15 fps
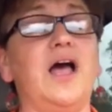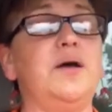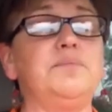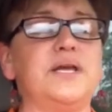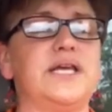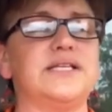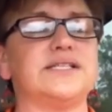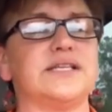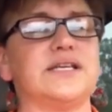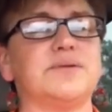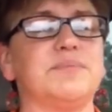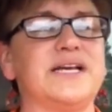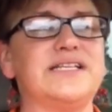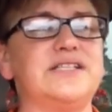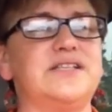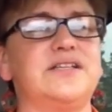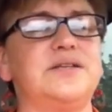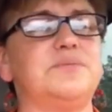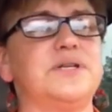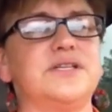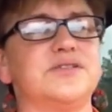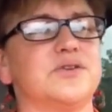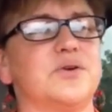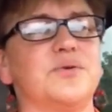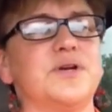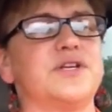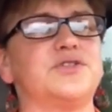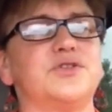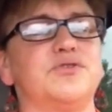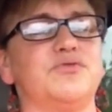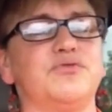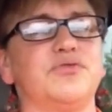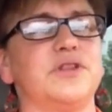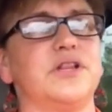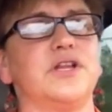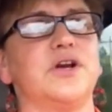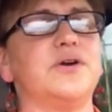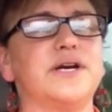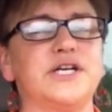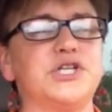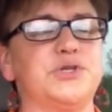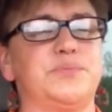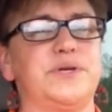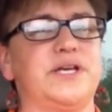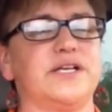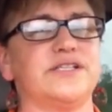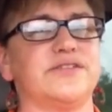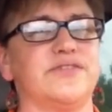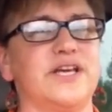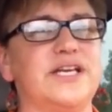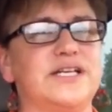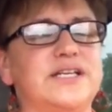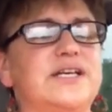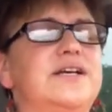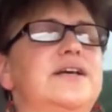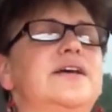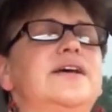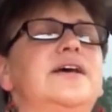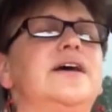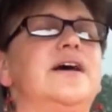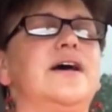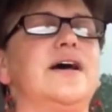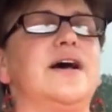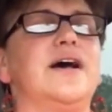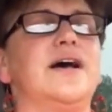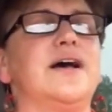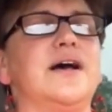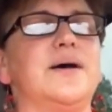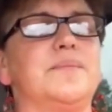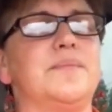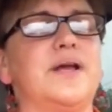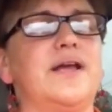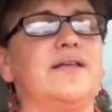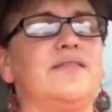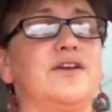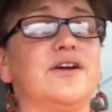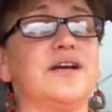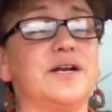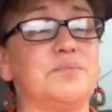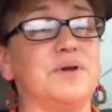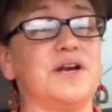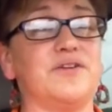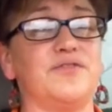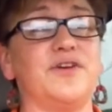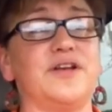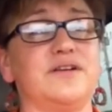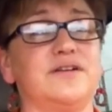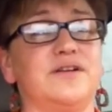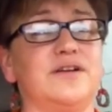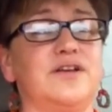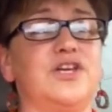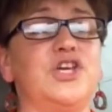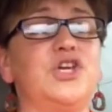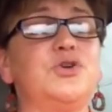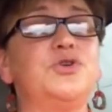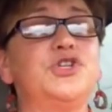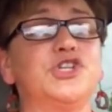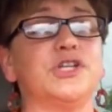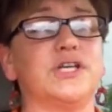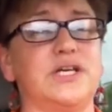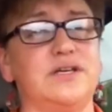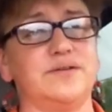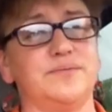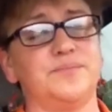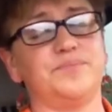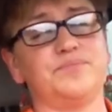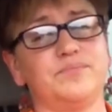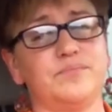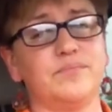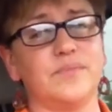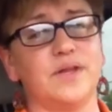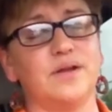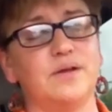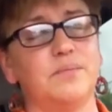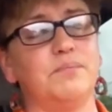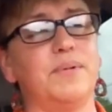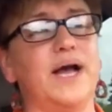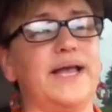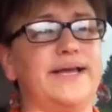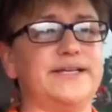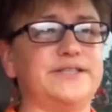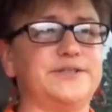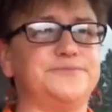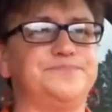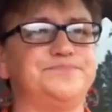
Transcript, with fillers: amazing. My team is going to flourish because of it, and they're going to benefit hugely by it.